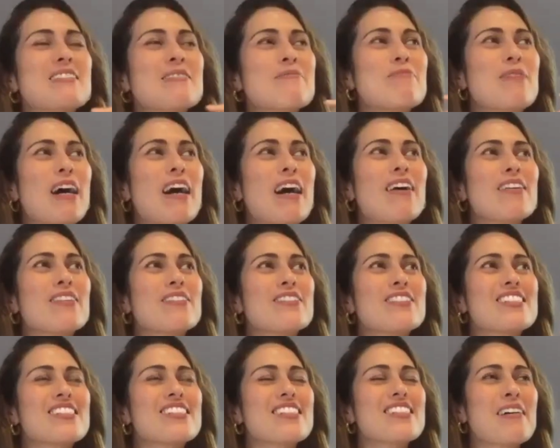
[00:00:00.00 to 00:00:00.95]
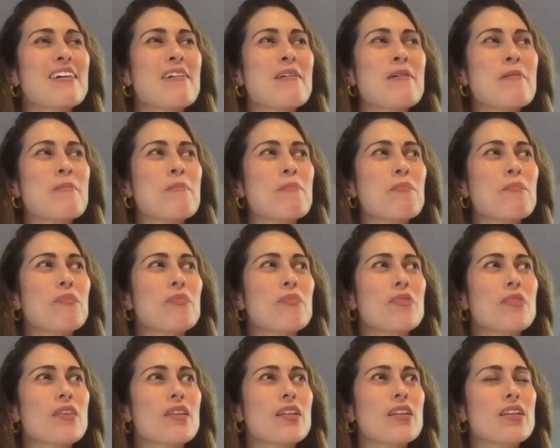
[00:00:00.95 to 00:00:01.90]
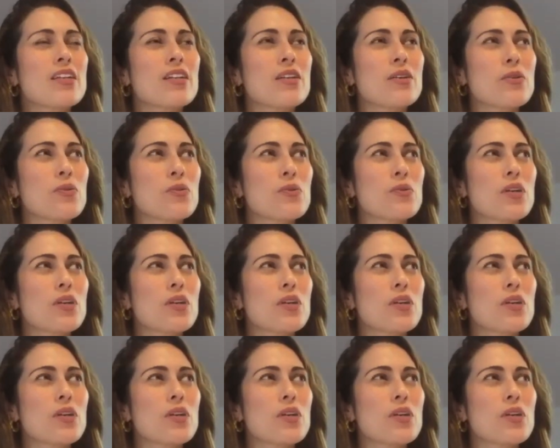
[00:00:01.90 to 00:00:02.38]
about, you know,